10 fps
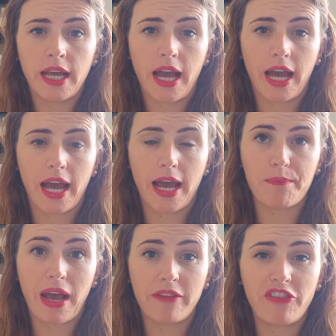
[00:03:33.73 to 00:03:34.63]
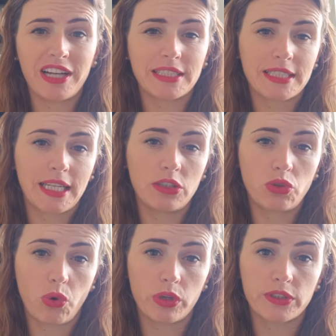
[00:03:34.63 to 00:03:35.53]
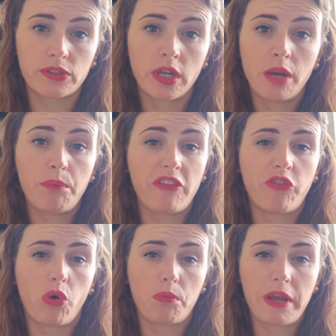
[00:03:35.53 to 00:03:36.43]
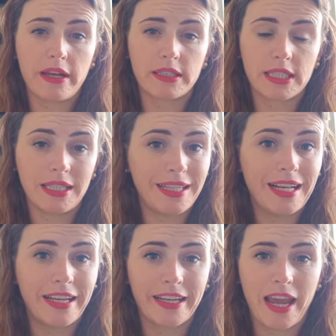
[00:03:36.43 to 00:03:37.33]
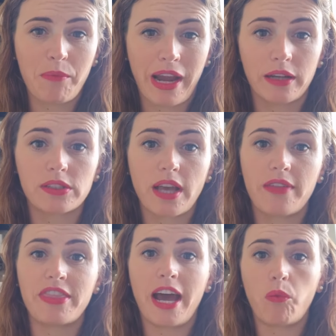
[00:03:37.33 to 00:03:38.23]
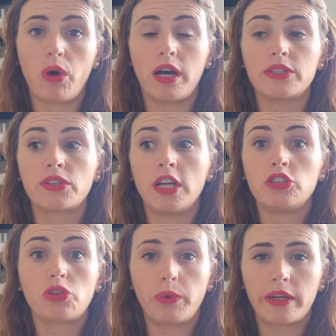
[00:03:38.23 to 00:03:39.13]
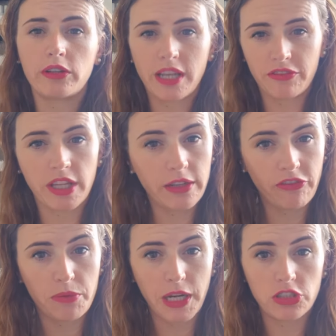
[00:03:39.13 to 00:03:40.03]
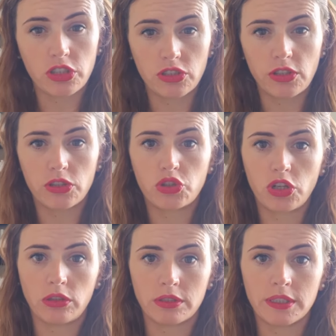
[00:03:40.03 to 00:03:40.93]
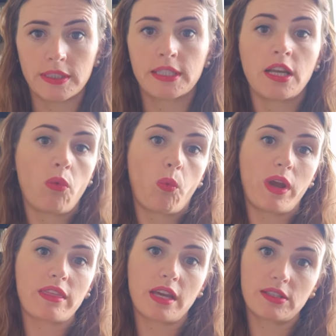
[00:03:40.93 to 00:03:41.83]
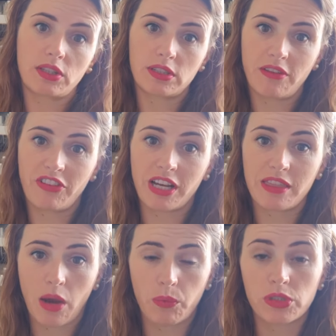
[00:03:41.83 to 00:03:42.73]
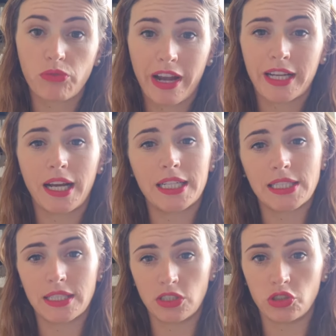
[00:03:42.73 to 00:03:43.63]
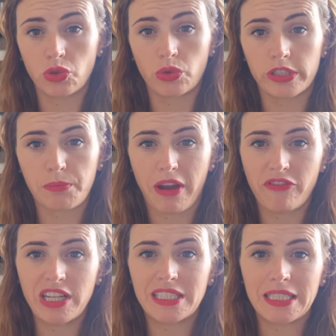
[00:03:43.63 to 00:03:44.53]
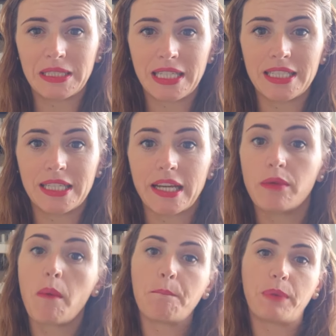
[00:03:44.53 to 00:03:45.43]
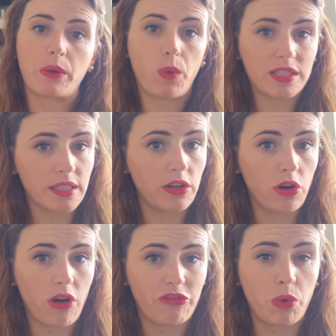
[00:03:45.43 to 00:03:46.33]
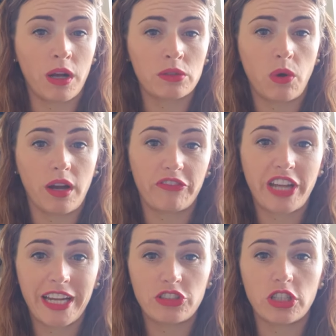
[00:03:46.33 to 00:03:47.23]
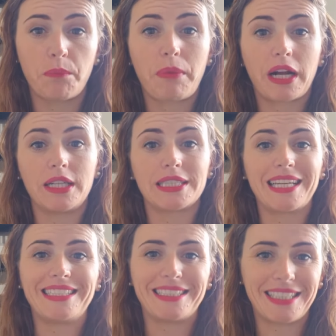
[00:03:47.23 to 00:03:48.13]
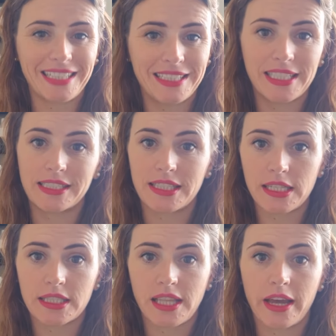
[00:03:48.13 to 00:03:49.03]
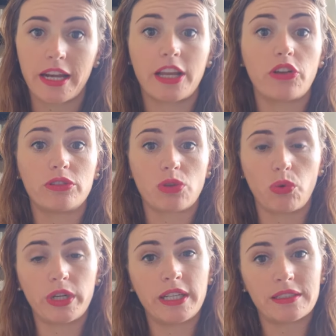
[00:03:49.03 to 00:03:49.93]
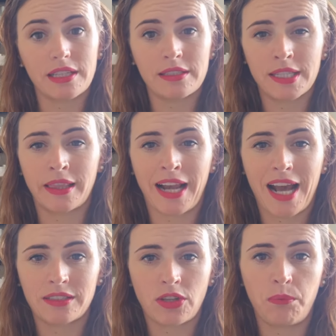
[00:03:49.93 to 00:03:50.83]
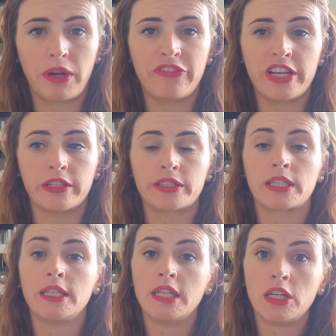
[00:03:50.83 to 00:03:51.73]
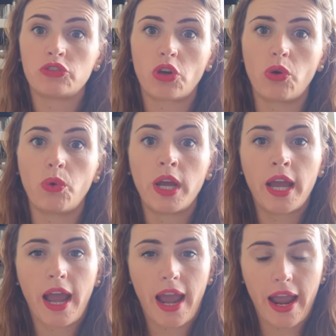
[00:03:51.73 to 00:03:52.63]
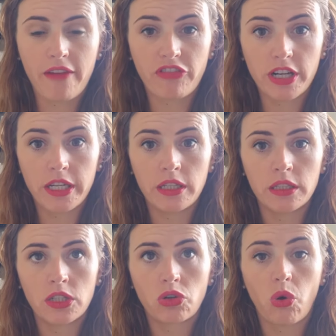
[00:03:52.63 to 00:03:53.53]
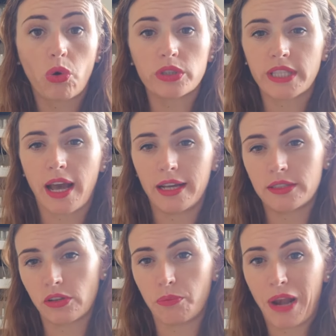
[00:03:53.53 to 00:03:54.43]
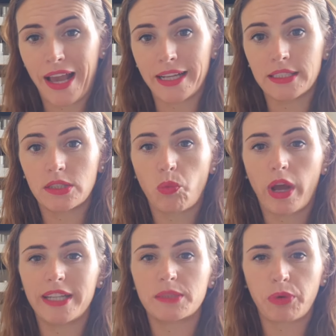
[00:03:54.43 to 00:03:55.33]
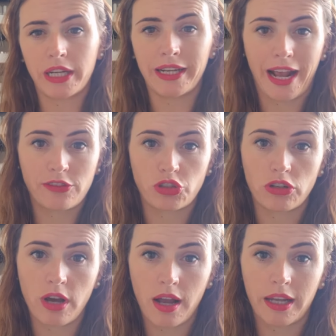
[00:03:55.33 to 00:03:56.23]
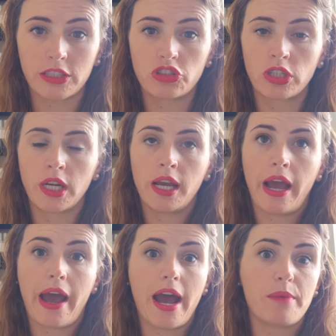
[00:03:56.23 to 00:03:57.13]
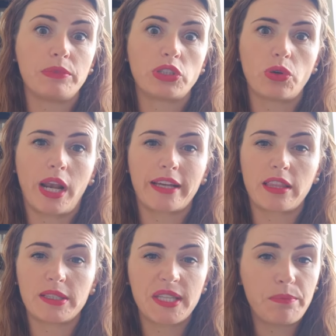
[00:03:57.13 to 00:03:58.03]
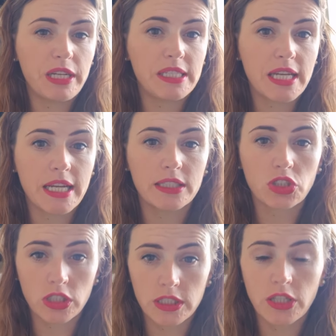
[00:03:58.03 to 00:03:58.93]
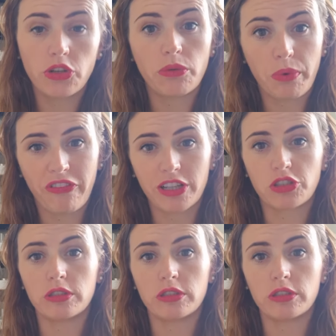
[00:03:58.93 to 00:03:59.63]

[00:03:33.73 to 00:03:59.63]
advanced skin course before peels and needling came out, and that was so we could give the information to the students with a certificate that was recognized and endorsed by VTCT. But it wasn't an Ofqual qualification because it didn't exist then. It's only existed in the last couple of years. So every course has their place when it's bringing extra knowledge. So like the CPD is continuing professional